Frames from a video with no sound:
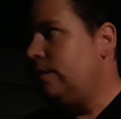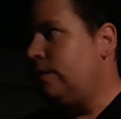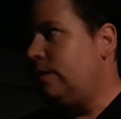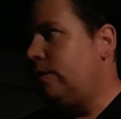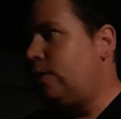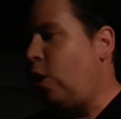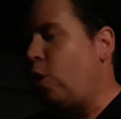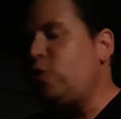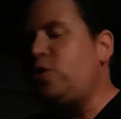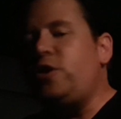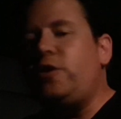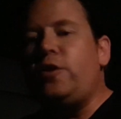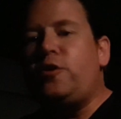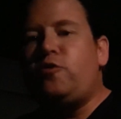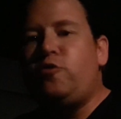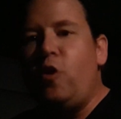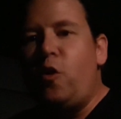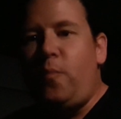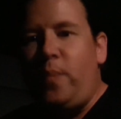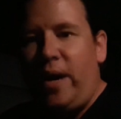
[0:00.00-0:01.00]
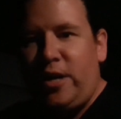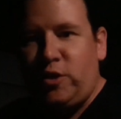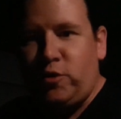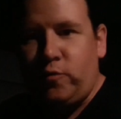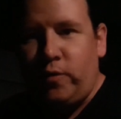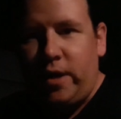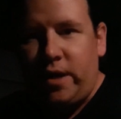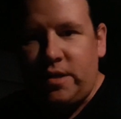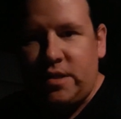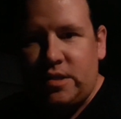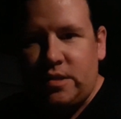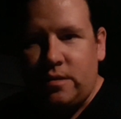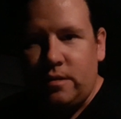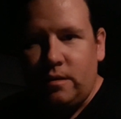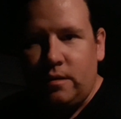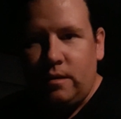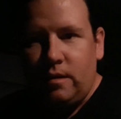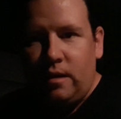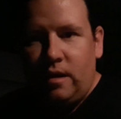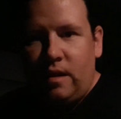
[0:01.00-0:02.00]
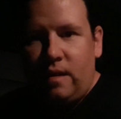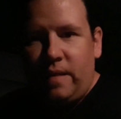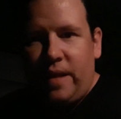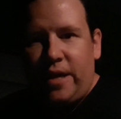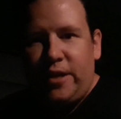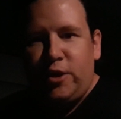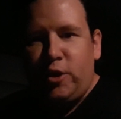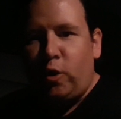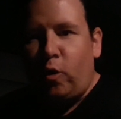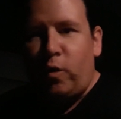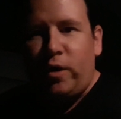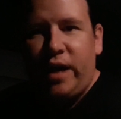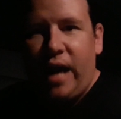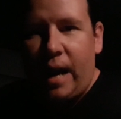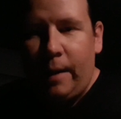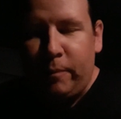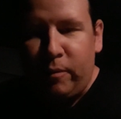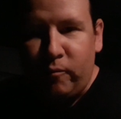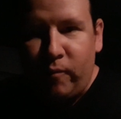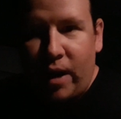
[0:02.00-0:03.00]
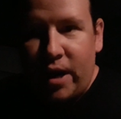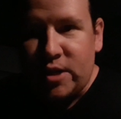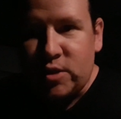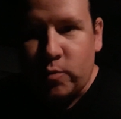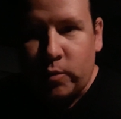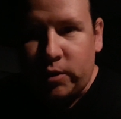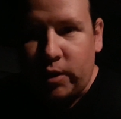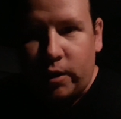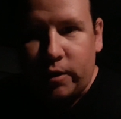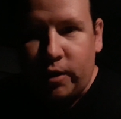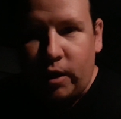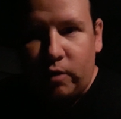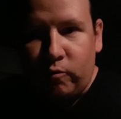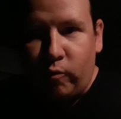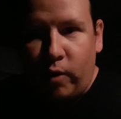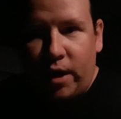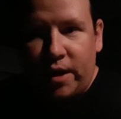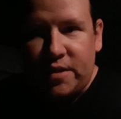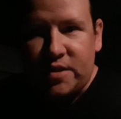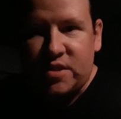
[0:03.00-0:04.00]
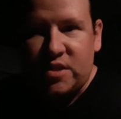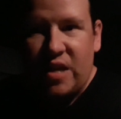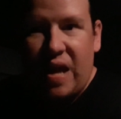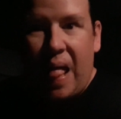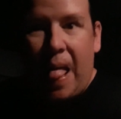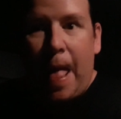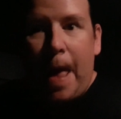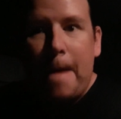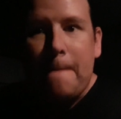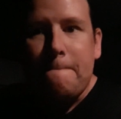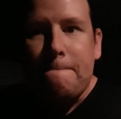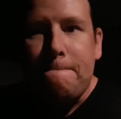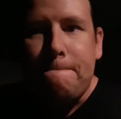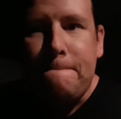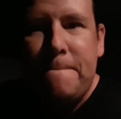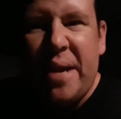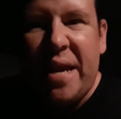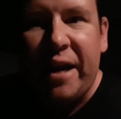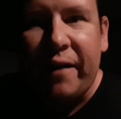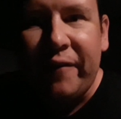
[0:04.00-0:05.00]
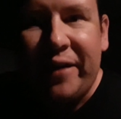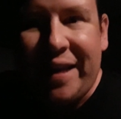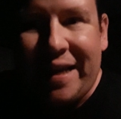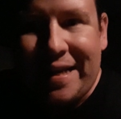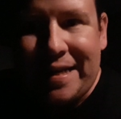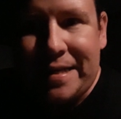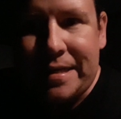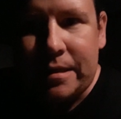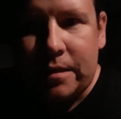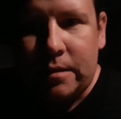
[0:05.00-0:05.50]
Those are the true patriots that you don't compromise with our gun rights. Period.